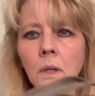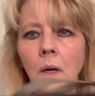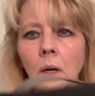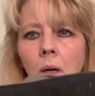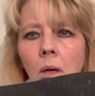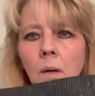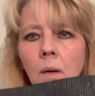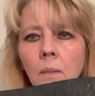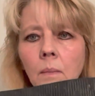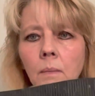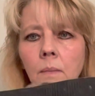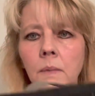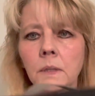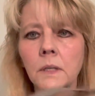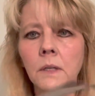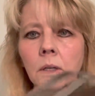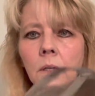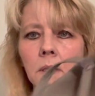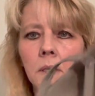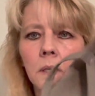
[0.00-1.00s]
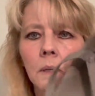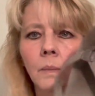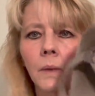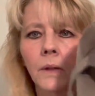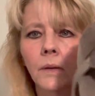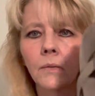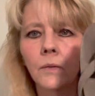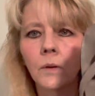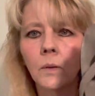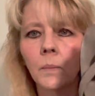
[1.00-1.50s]
So you can see by
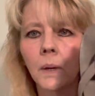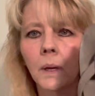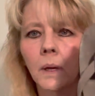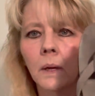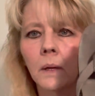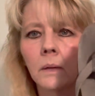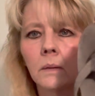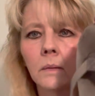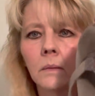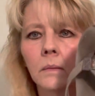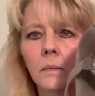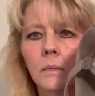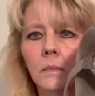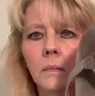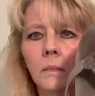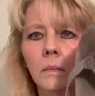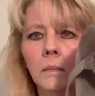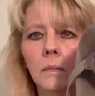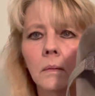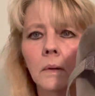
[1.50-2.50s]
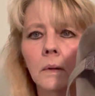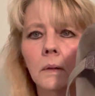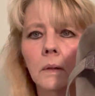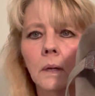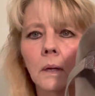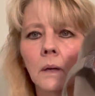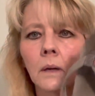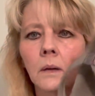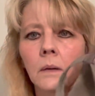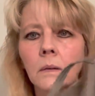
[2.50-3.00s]
the footbed right
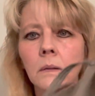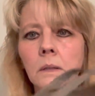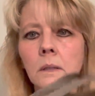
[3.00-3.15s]
there.